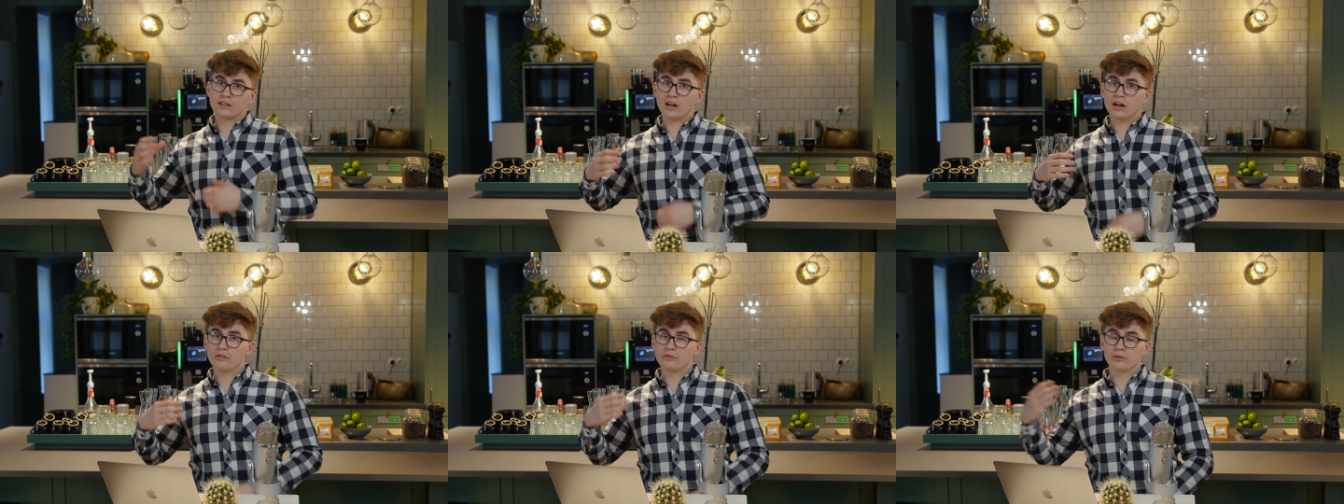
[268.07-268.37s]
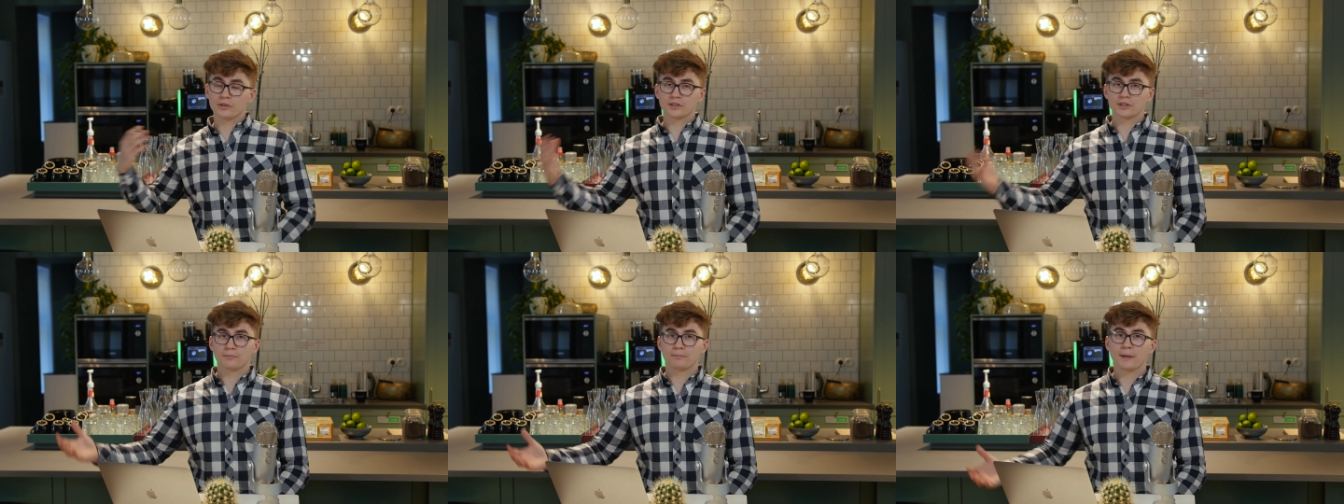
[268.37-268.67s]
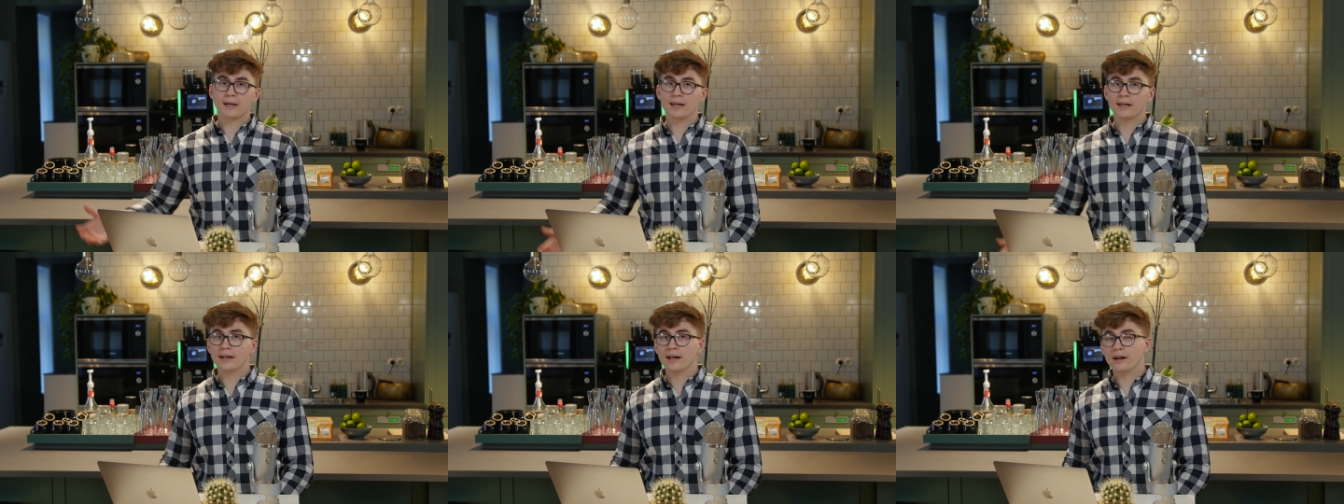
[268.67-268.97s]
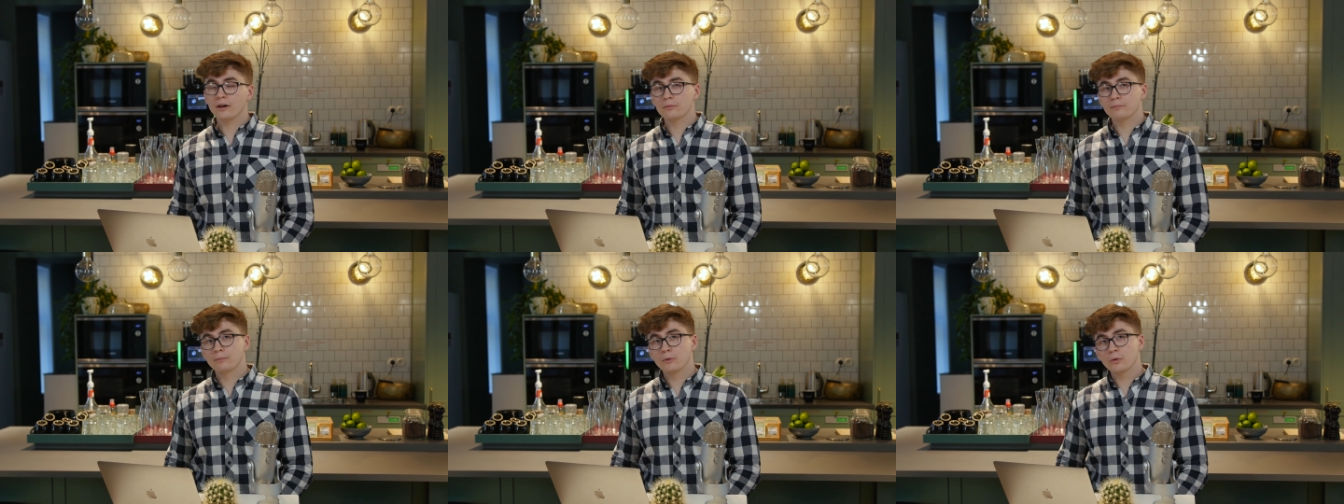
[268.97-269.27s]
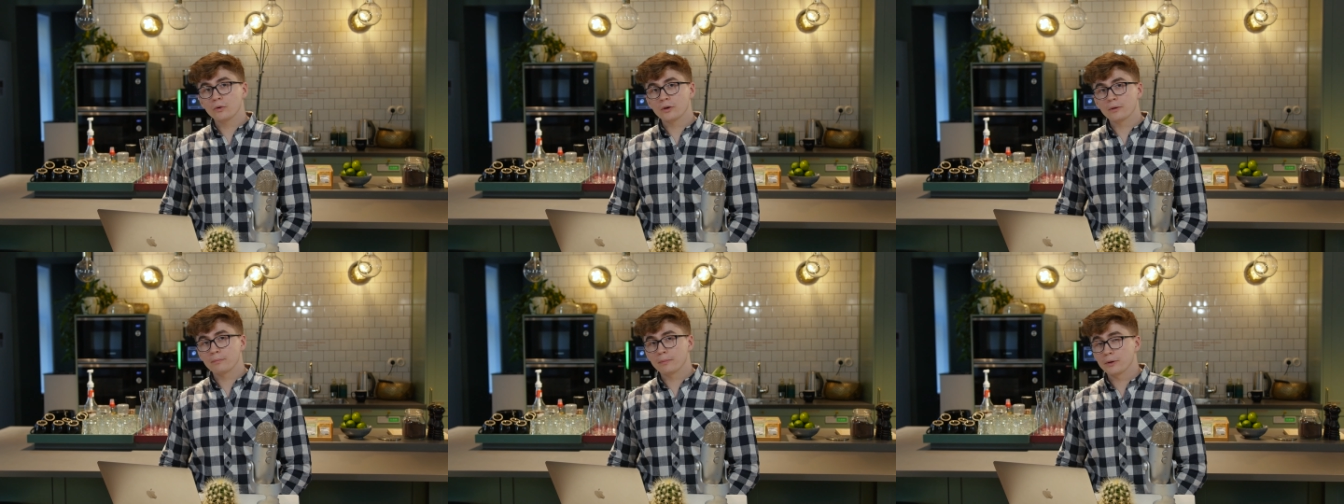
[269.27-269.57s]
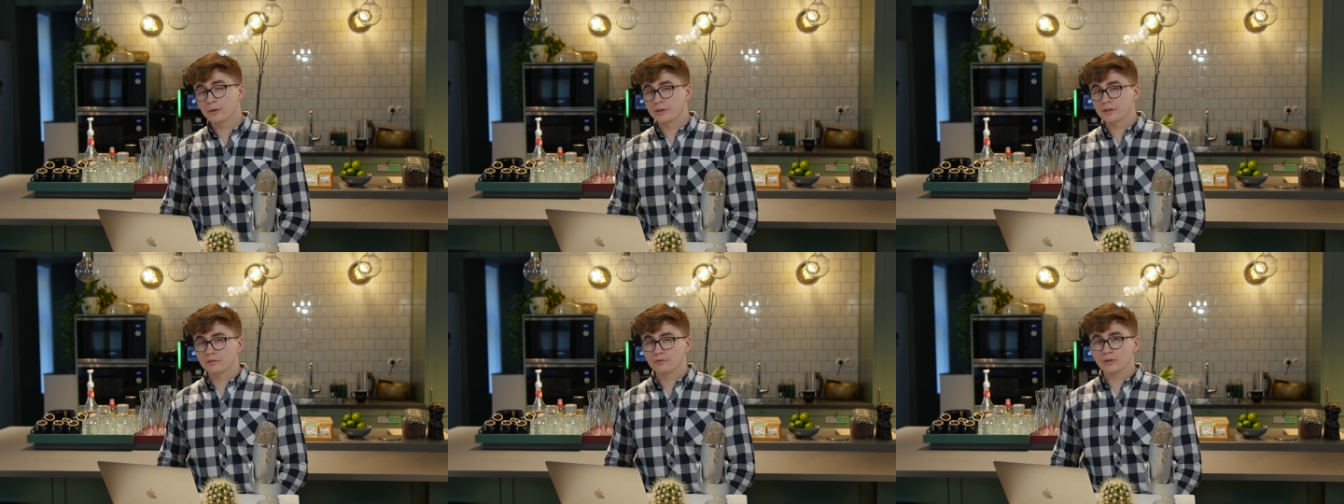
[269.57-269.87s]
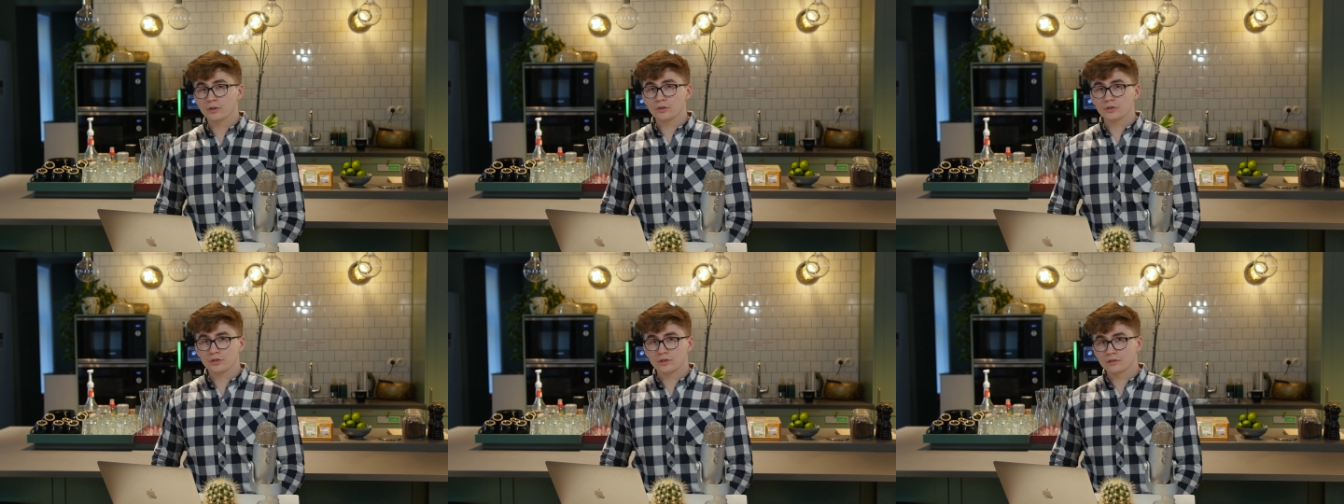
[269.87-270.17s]
offering to pay out more per
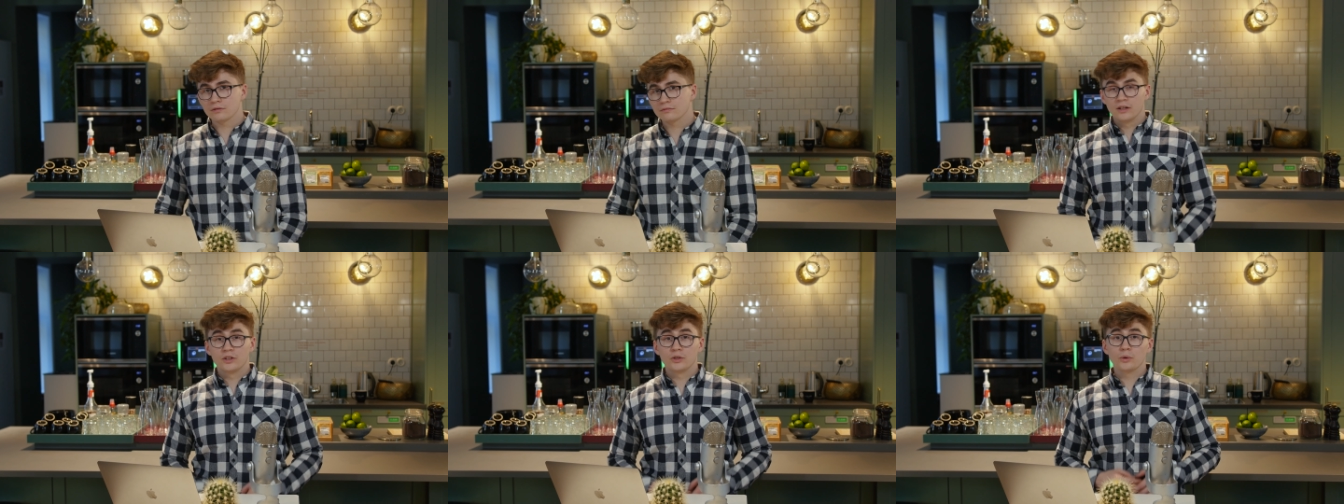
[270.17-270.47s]
conversion.